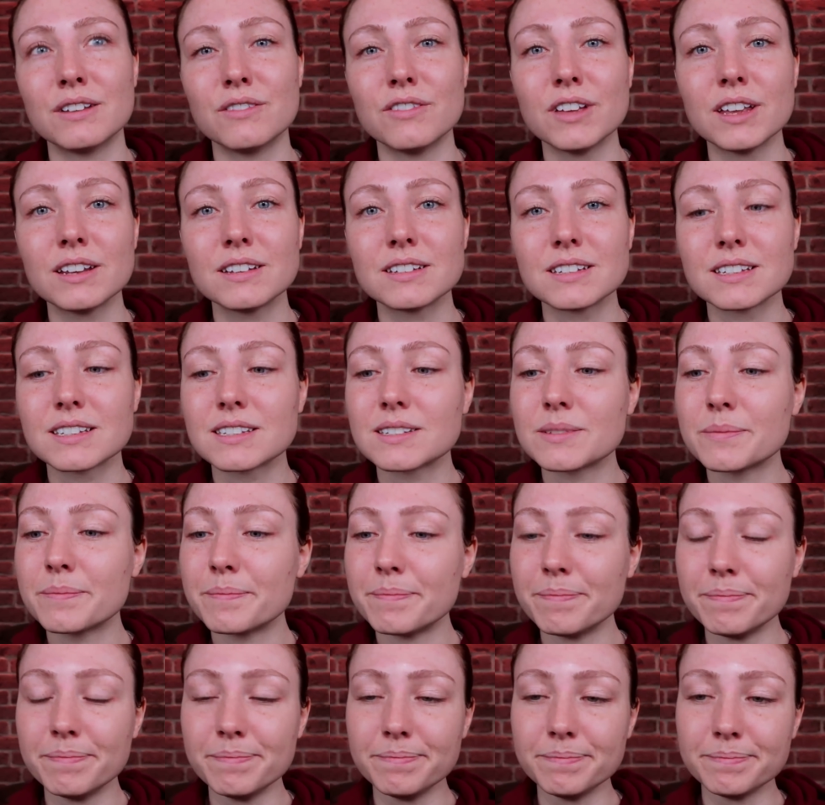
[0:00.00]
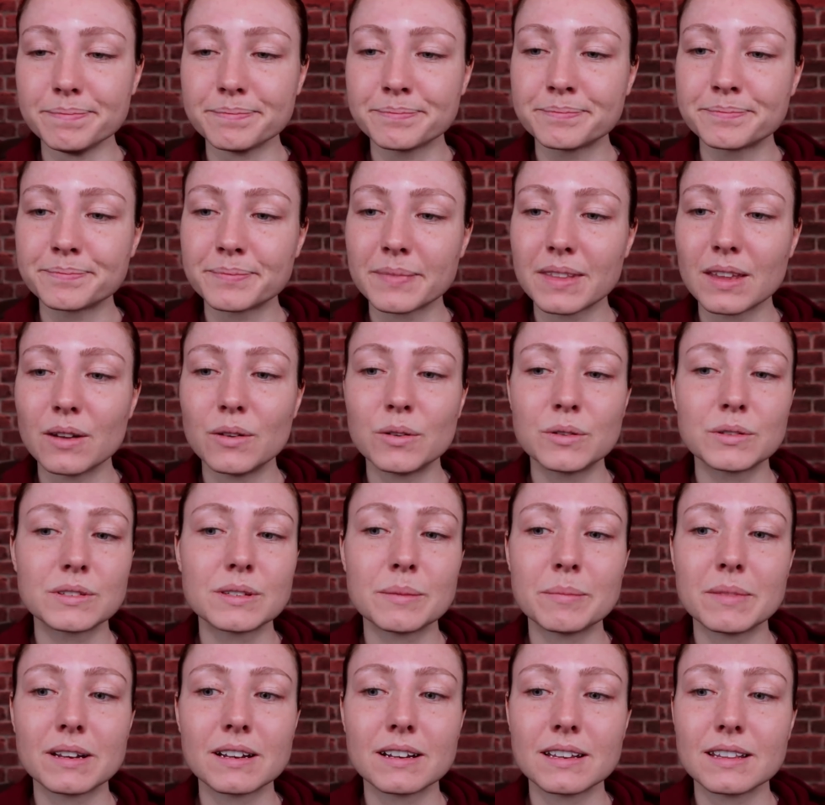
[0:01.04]
event or
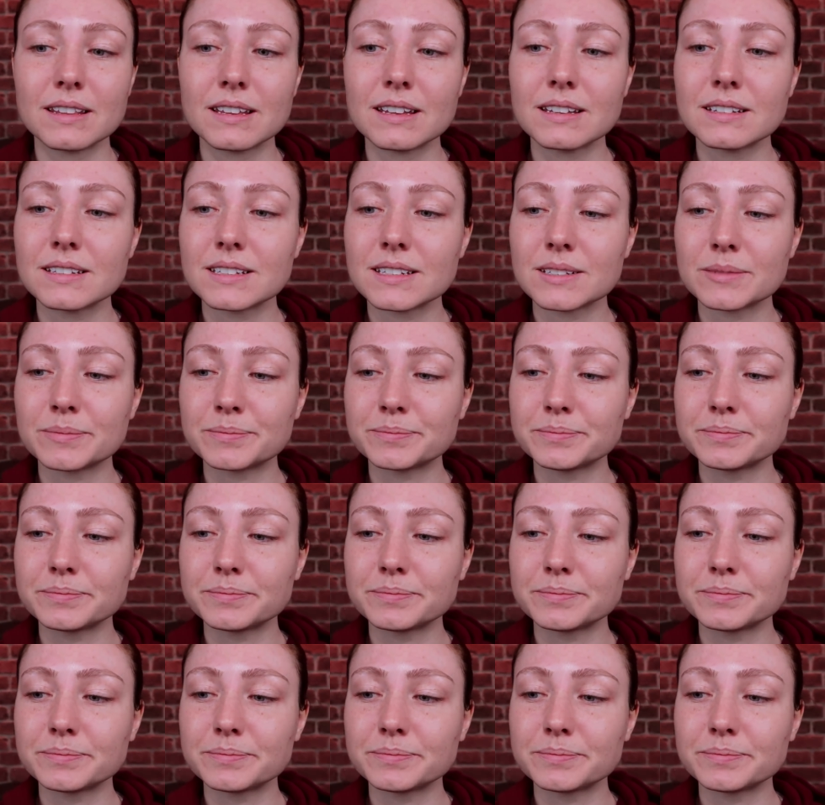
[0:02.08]
something like that.